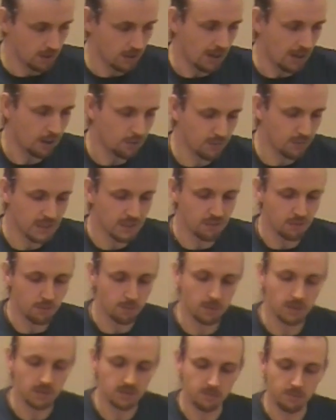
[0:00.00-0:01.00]
I'll forgive them
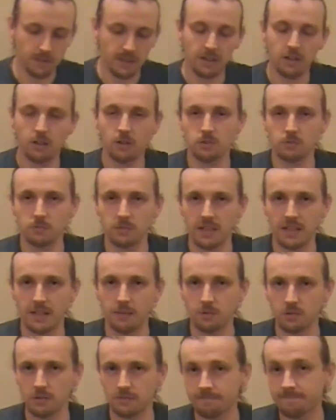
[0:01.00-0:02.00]
because they make awesome
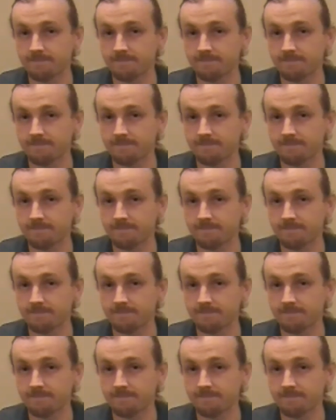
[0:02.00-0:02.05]
games.